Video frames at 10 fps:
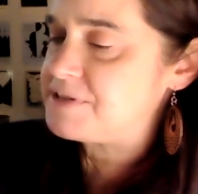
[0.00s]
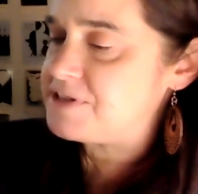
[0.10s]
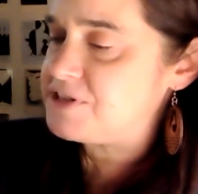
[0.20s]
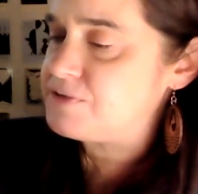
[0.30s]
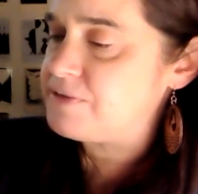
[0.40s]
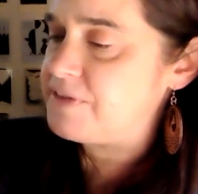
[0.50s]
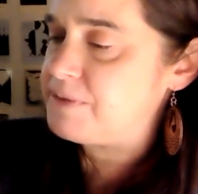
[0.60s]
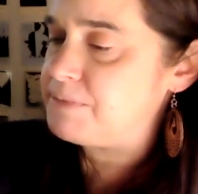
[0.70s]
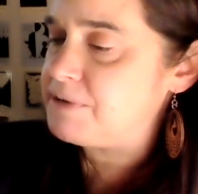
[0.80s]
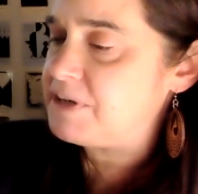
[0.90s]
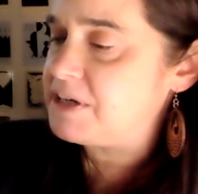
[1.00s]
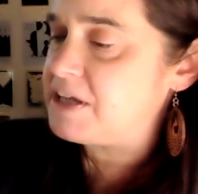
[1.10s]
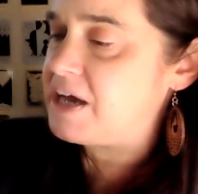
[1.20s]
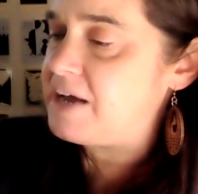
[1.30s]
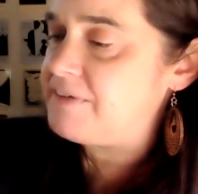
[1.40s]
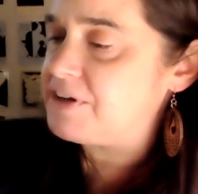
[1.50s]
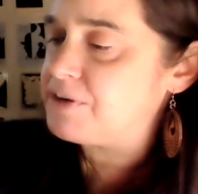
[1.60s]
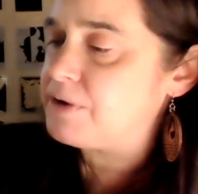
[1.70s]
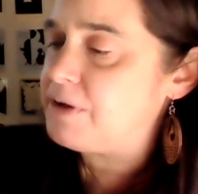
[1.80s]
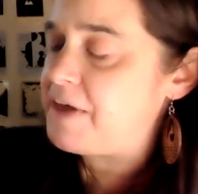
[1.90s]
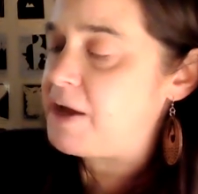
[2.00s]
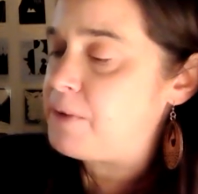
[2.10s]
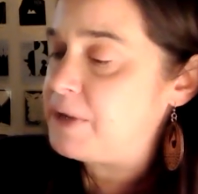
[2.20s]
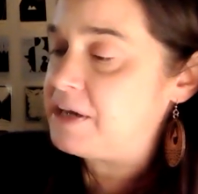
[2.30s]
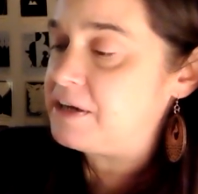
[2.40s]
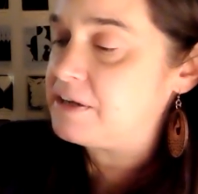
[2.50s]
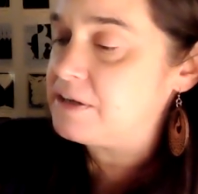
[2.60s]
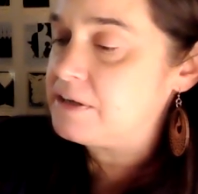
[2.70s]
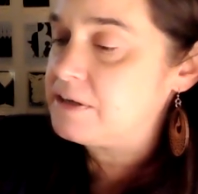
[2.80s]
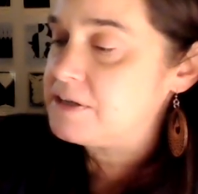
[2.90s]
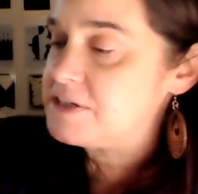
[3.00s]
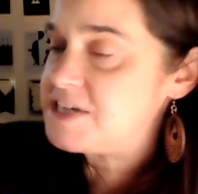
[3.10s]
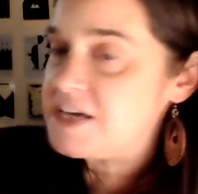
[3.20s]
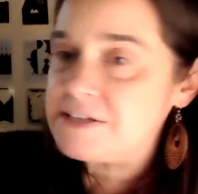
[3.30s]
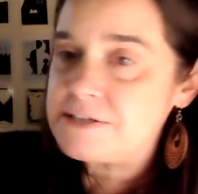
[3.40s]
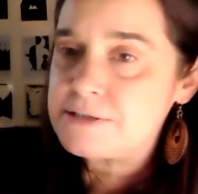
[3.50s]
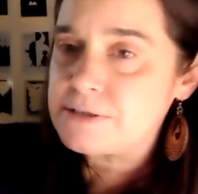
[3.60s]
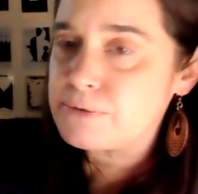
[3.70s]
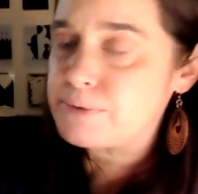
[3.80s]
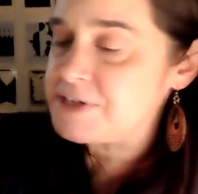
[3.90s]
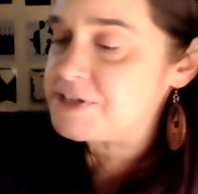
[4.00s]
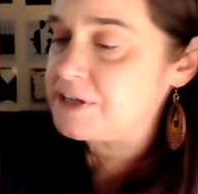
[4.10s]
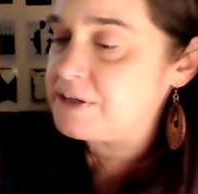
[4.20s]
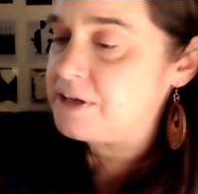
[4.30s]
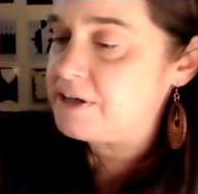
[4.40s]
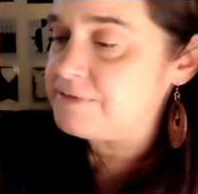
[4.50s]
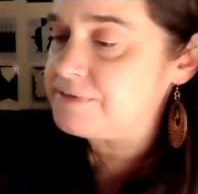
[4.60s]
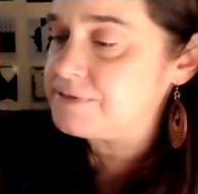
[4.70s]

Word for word: the two of them buried alive under all that weight, dense, crushing love